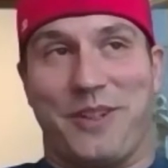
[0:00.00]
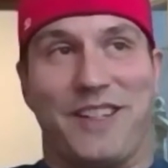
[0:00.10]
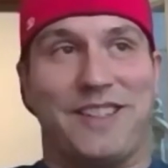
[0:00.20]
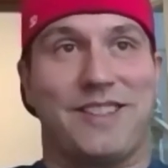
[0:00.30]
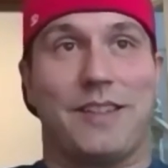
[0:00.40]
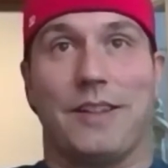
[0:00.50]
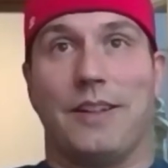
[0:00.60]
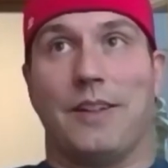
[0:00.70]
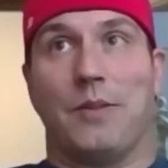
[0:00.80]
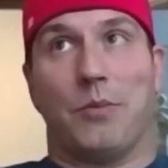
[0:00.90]
weights,
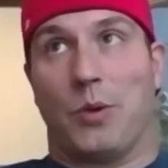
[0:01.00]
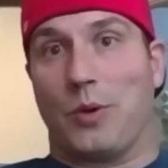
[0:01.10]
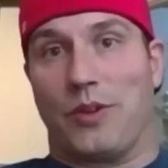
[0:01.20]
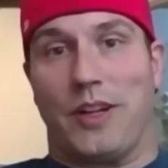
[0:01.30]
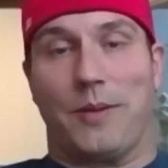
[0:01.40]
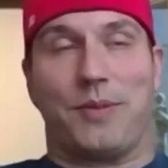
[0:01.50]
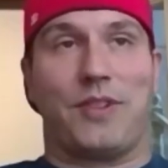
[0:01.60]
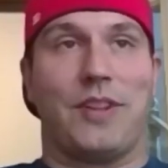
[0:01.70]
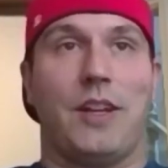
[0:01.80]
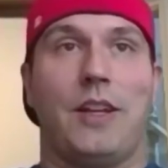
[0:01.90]
more
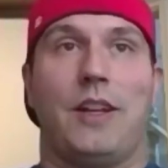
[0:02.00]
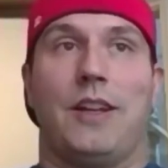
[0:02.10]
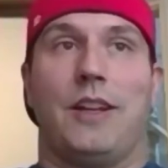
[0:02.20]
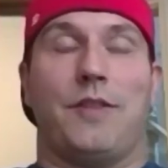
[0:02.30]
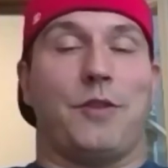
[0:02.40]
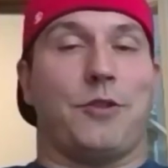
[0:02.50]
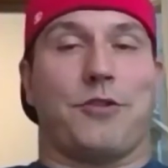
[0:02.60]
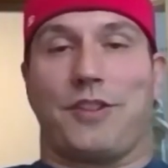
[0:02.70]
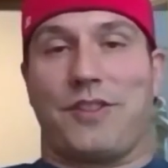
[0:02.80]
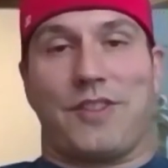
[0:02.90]
reps. If your
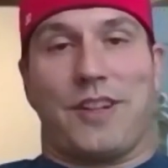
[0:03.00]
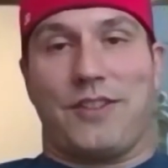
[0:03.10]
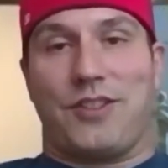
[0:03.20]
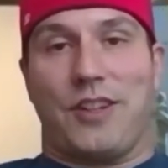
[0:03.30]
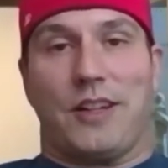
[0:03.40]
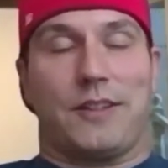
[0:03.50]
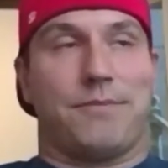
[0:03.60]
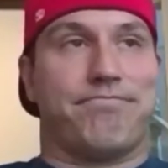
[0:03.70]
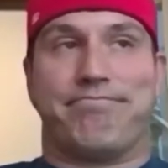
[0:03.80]
nutrition's not in check,